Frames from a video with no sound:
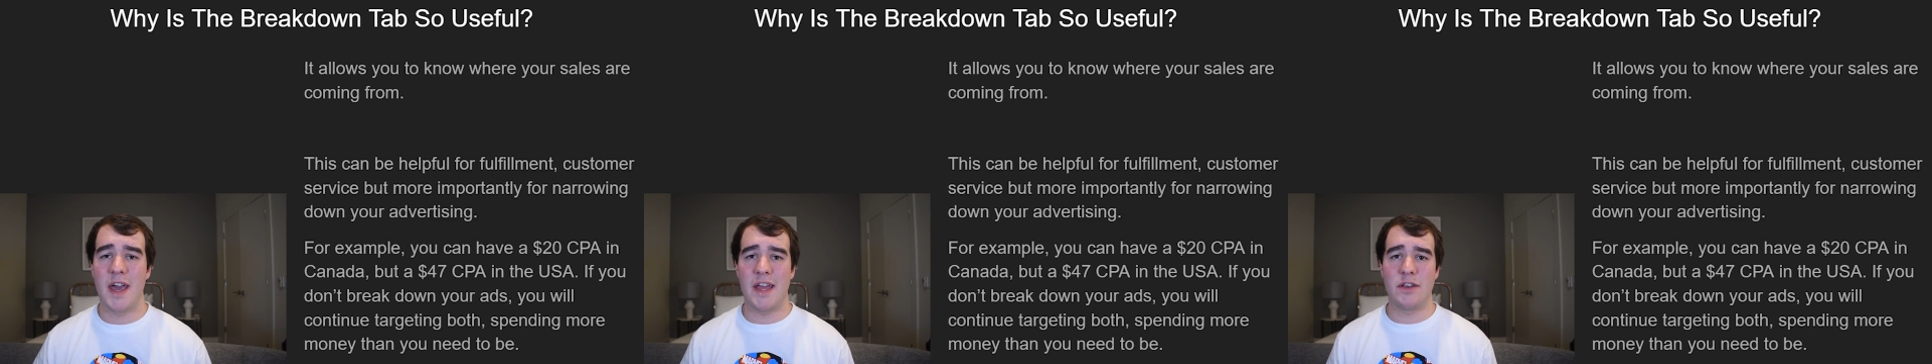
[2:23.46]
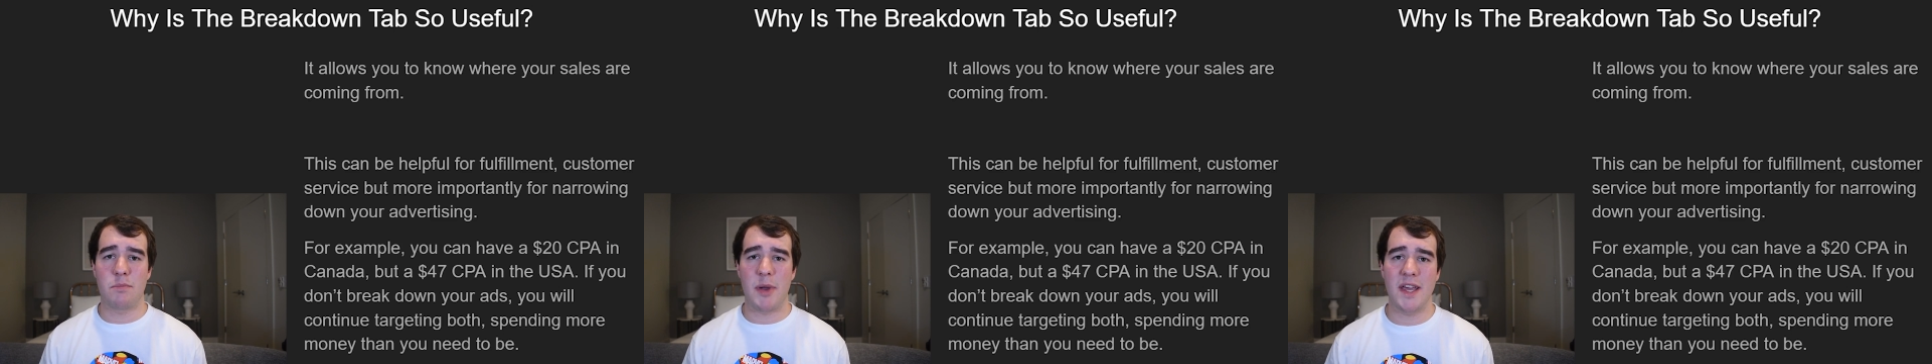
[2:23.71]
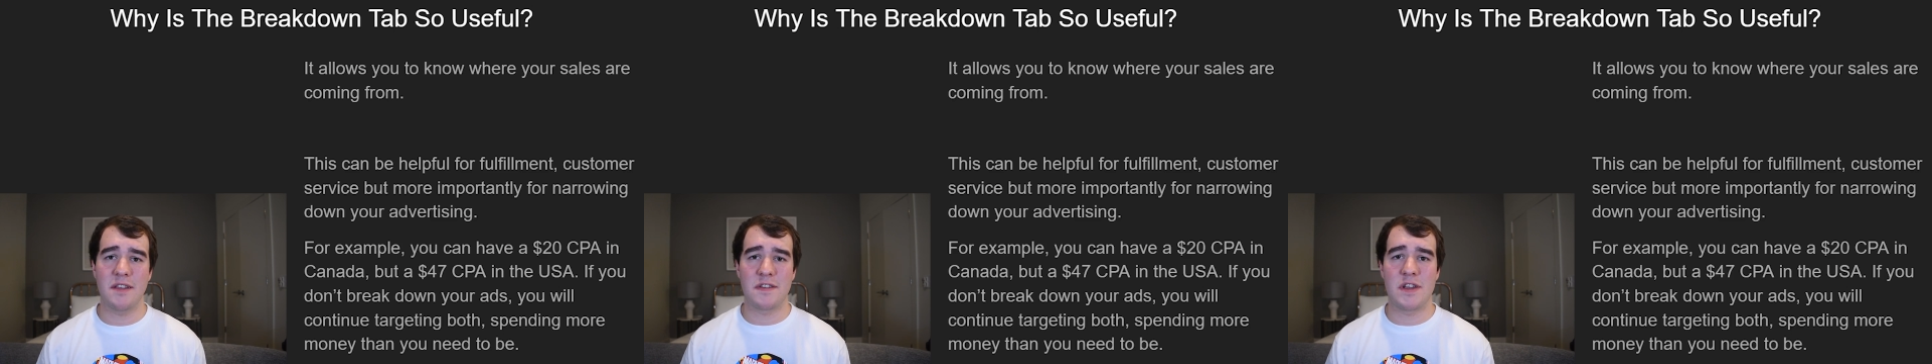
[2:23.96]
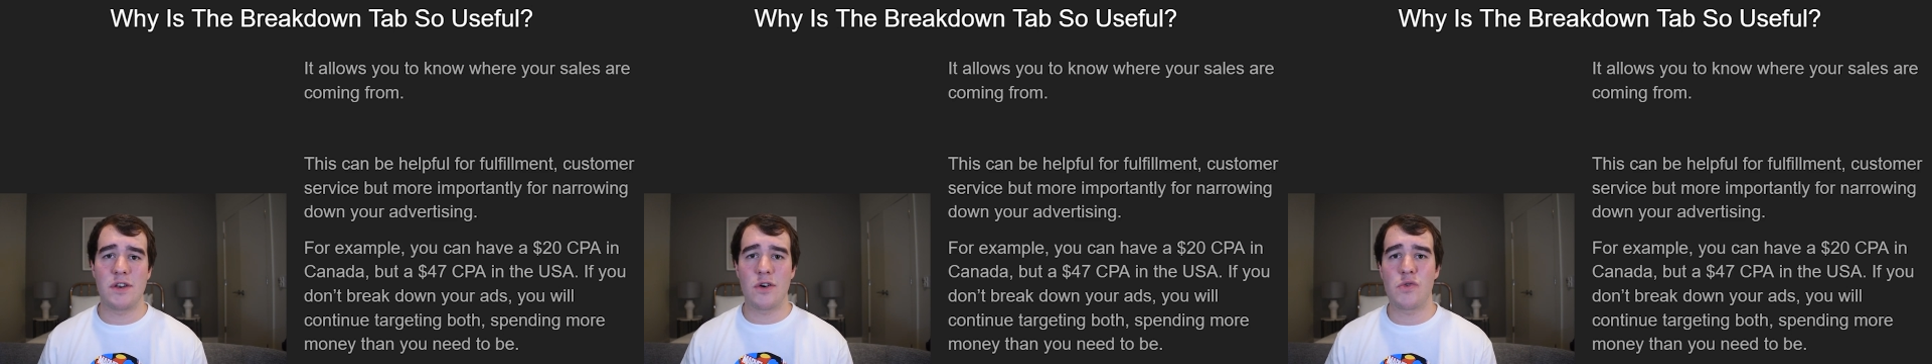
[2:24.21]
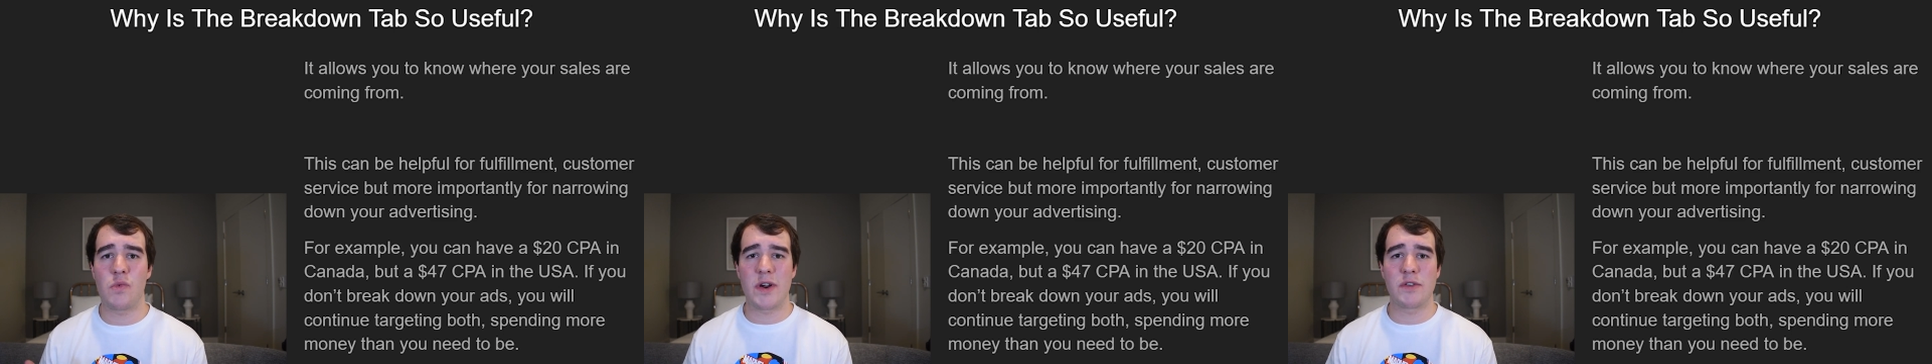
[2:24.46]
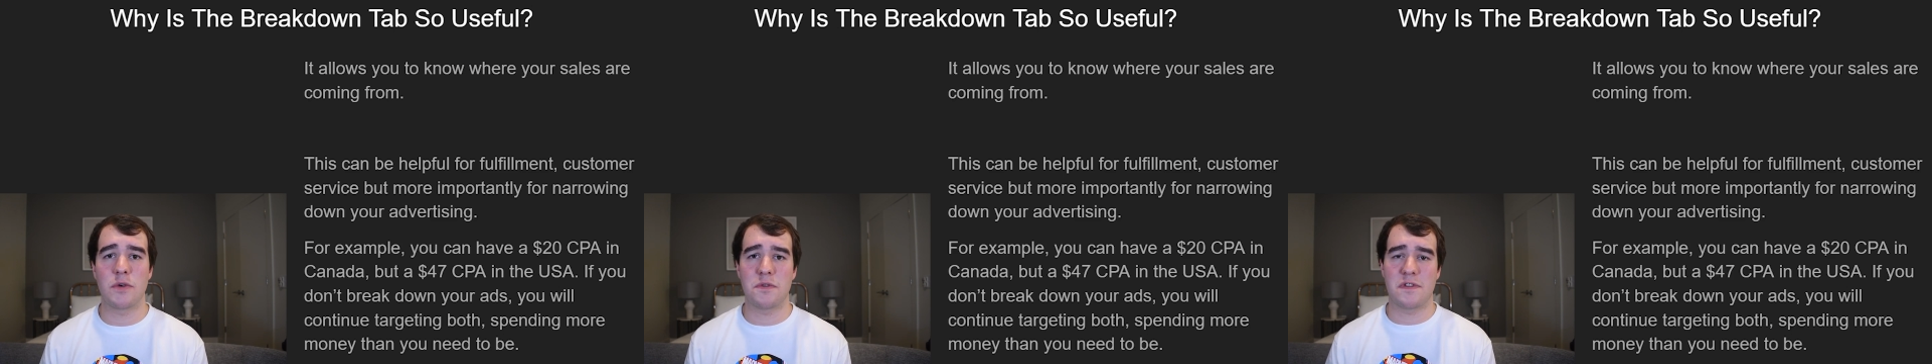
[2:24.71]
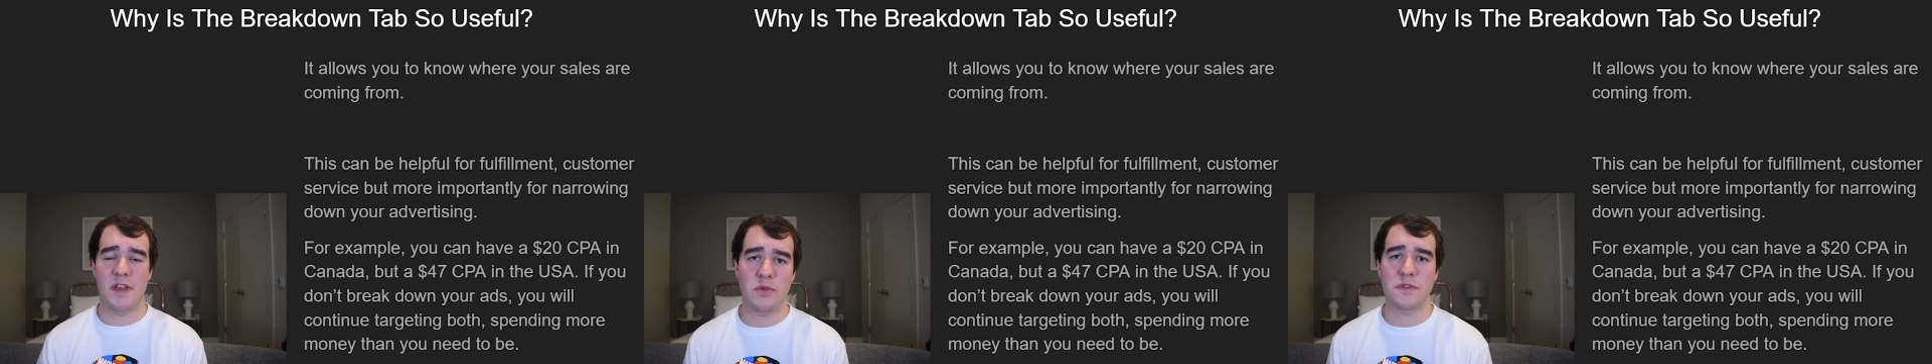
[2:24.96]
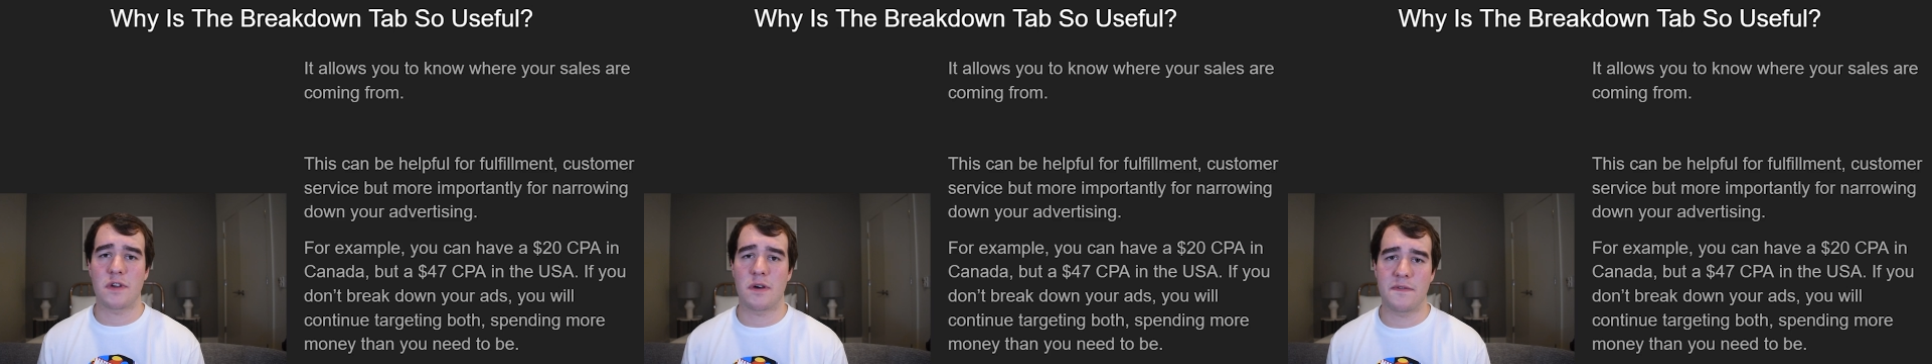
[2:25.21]
and you're paying to know where those
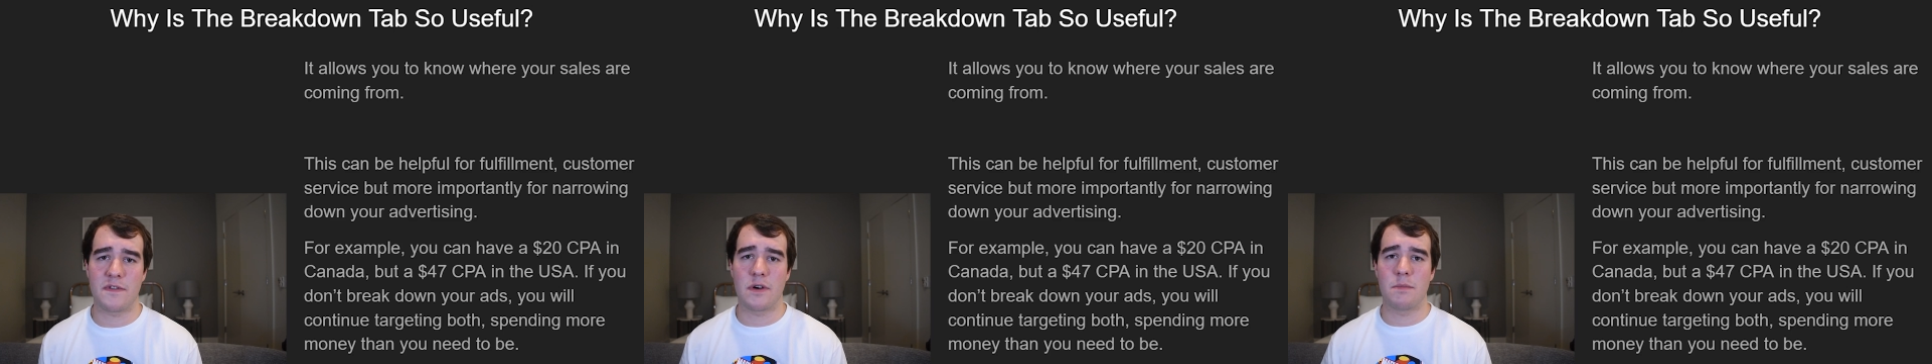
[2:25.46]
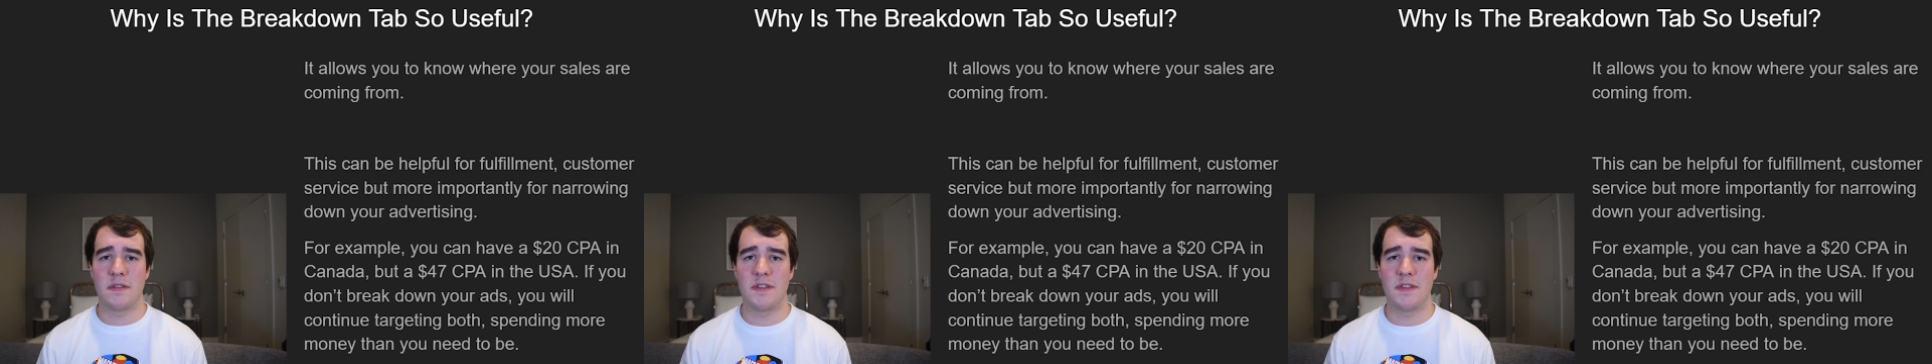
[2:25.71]
sales come from.